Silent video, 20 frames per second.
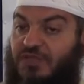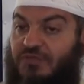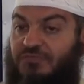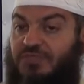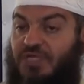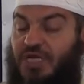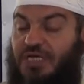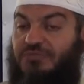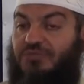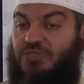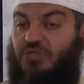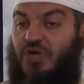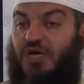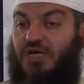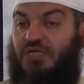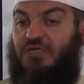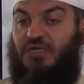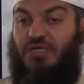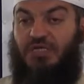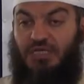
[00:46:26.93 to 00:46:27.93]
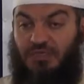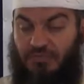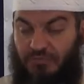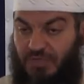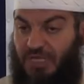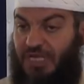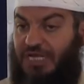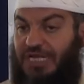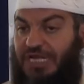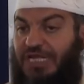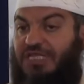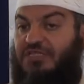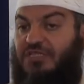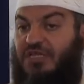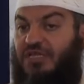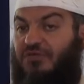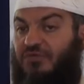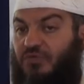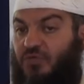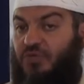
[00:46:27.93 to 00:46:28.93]
Sometimes you are in
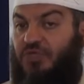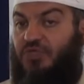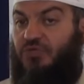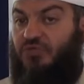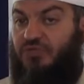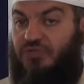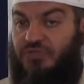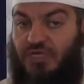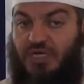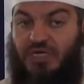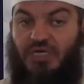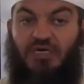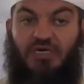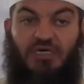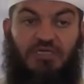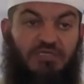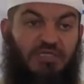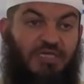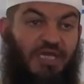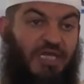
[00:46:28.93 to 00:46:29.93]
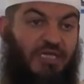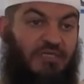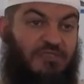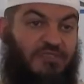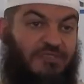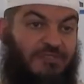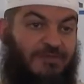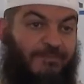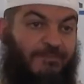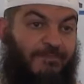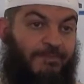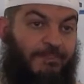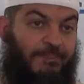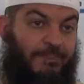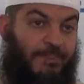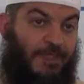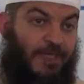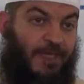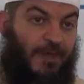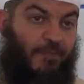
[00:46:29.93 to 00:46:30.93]
London, we use trains,
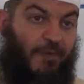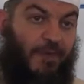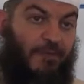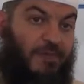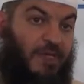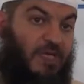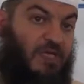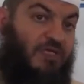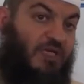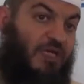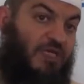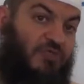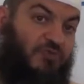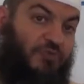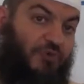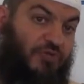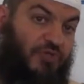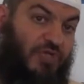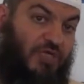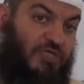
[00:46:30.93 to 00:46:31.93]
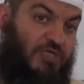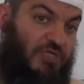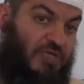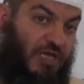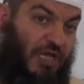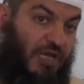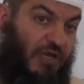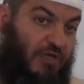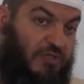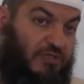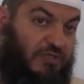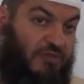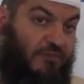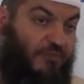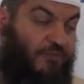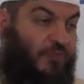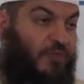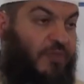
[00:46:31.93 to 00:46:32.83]
yeah, public transportation a lot.